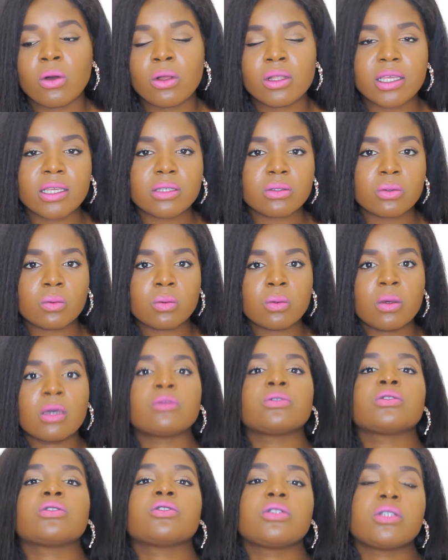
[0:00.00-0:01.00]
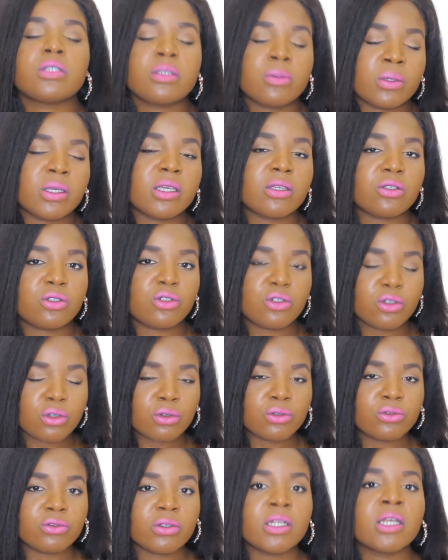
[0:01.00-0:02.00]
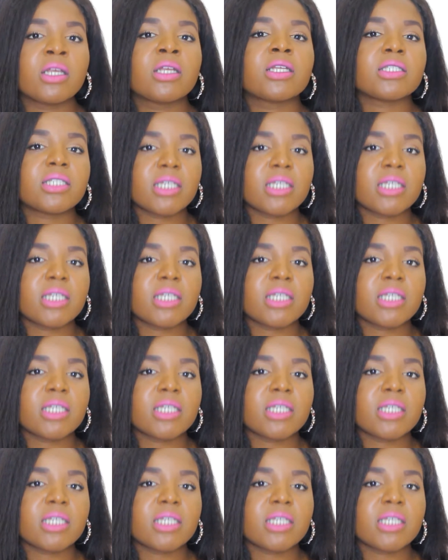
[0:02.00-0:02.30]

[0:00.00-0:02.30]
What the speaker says: all his wealth to his children